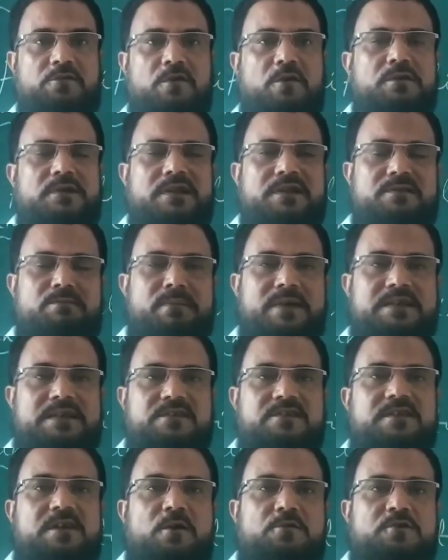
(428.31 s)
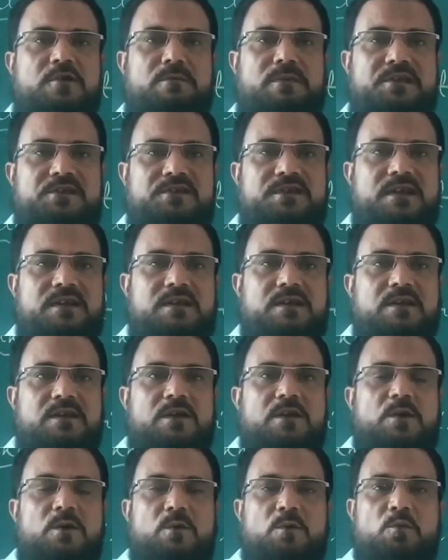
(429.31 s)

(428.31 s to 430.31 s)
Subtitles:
So by this the author means that